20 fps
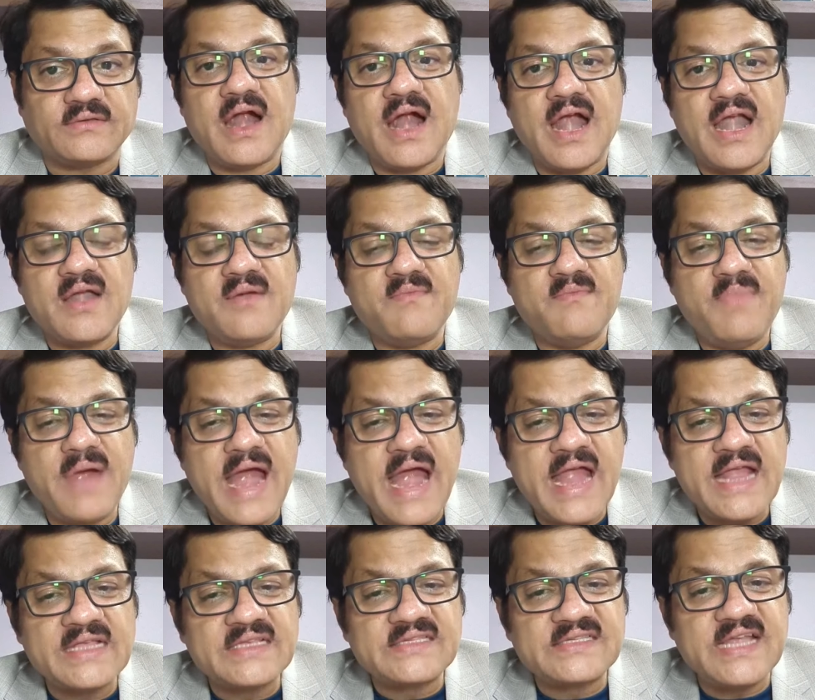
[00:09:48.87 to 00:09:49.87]
And
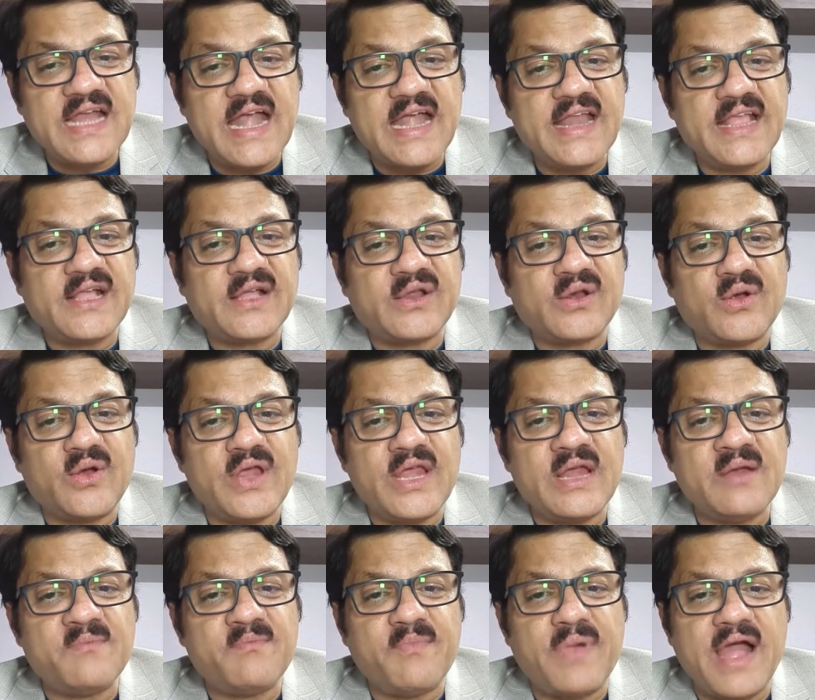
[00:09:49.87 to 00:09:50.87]
banks had a
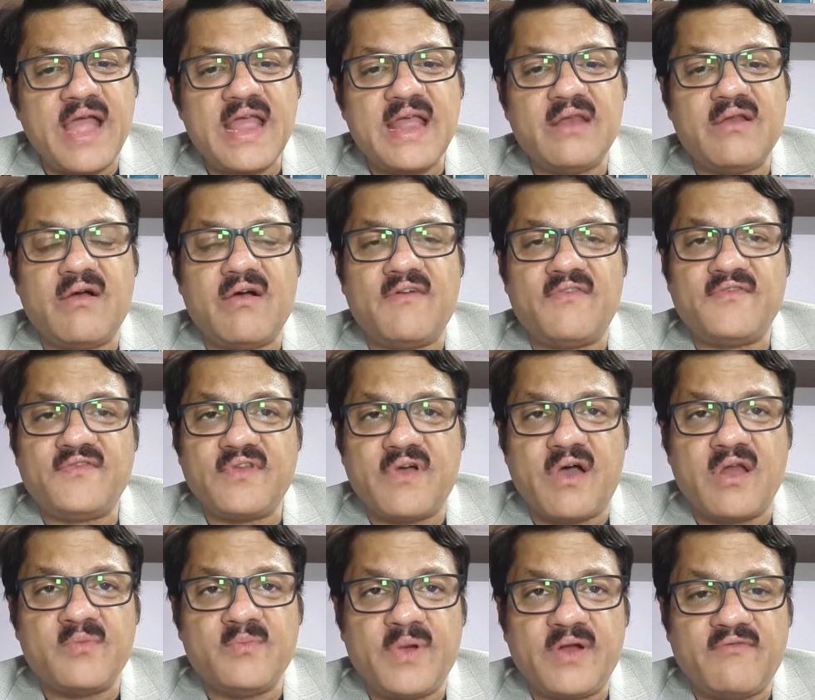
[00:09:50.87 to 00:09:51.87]
growing pile of
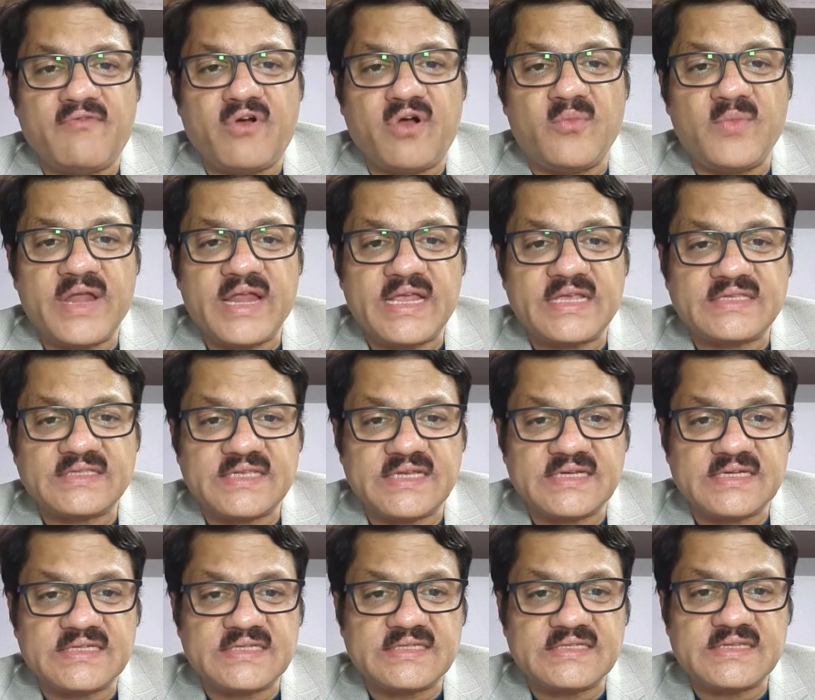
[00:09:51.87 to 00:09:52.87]
non performing
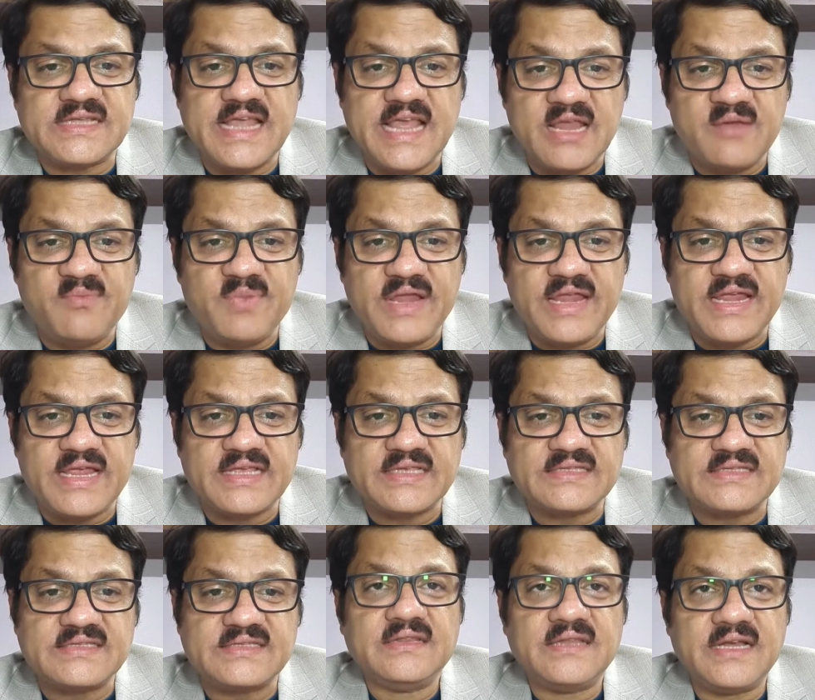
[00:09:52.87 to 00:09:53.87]
assets,
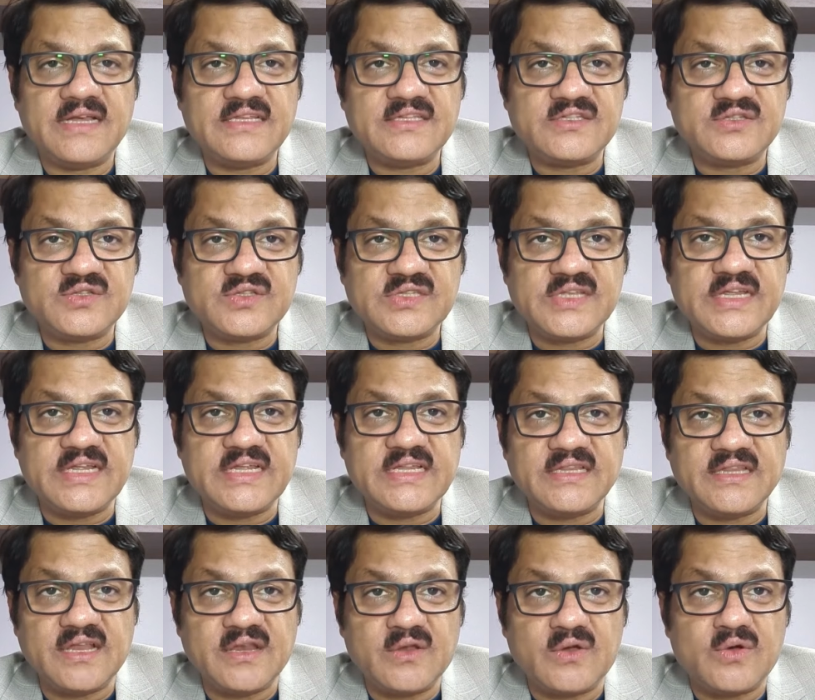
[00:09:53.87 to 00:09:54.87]
NPAs, that is to say,
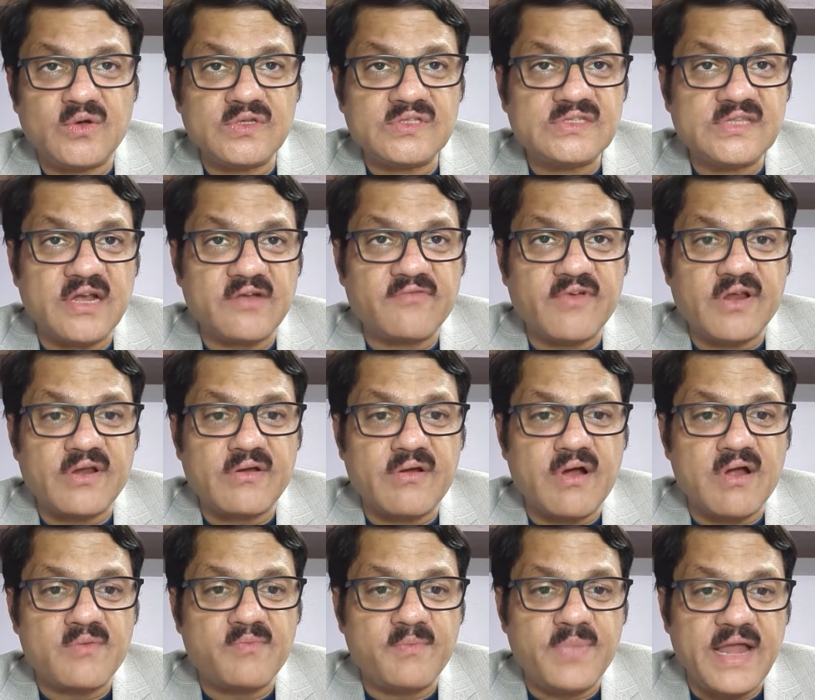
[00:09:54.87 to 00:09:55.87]
the loans that were
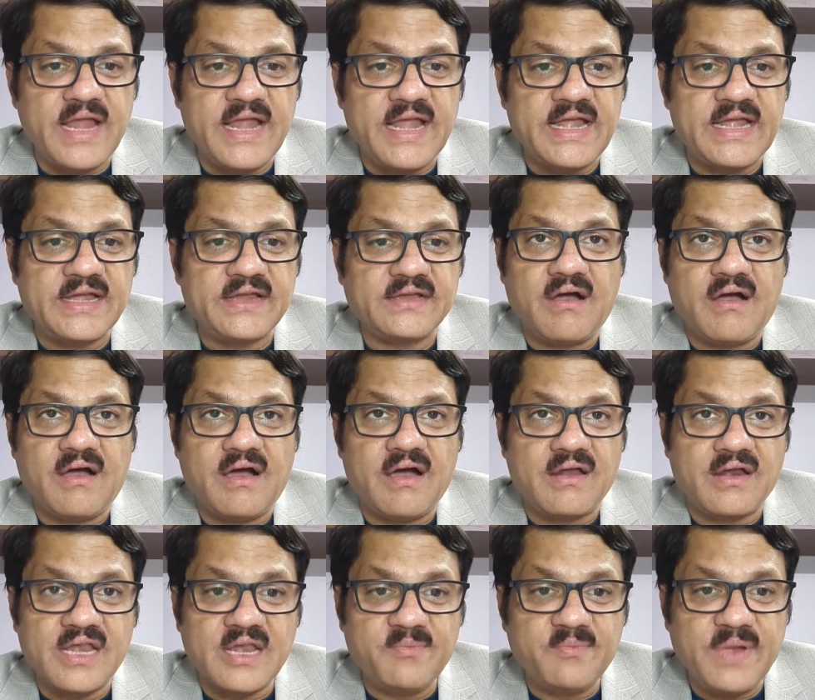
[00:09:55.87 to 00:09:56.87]
not paid
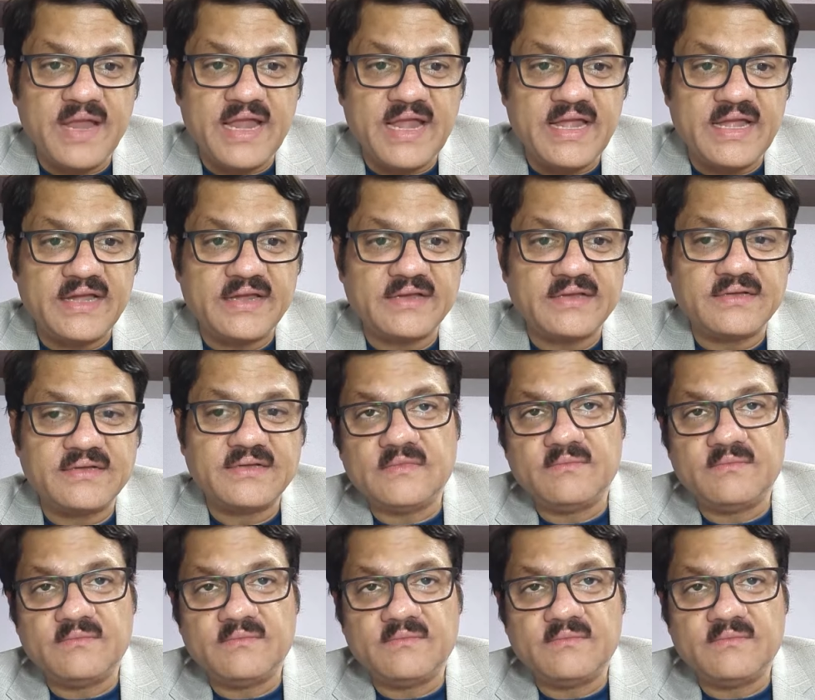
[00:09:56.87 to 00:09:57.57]
or repaid.